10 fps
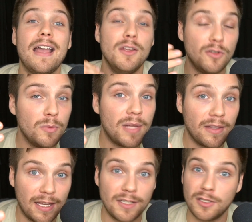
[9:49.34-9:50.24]
YouTube then
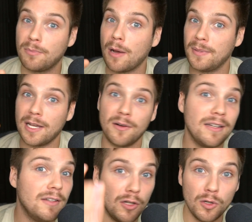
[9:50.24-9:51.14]
thinks you're pumping out
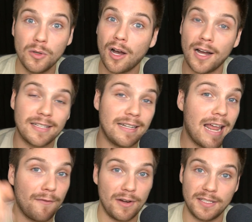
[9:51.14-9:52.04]
new content
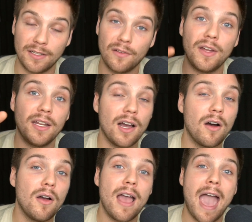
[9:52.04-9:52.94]
every single
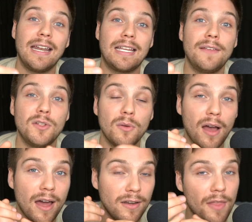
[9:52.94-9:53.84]
video, and it gives you
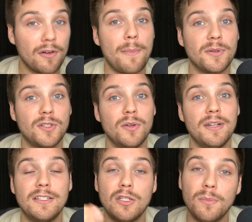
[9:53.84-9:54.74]
another
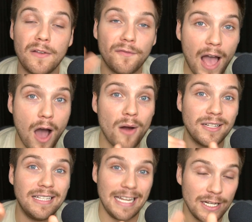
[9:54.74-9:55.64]
opportunity to be found
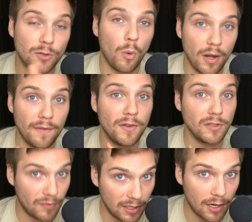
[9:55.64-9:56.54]
in each one of
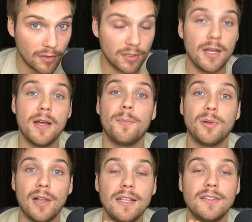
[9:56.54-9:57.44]
those videos.
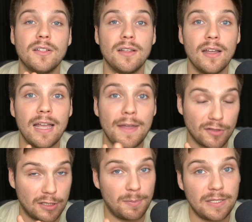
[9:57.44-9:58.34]
Plus, if
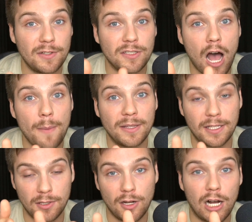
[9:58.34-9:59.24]
there's a specific topic that
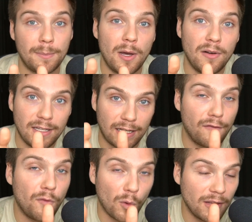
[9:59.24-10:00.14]
you talk about in like a
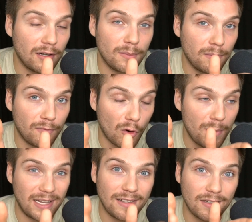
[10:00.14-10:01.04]

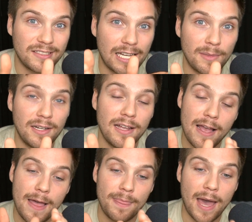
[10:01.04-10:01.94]
4-minute little segment,
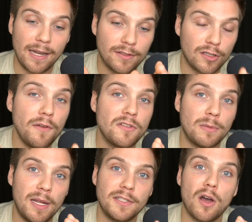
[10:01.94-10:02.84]
that deserves to
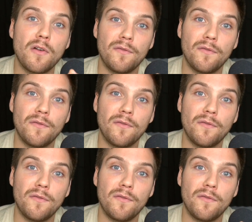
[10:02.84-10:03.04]
be its own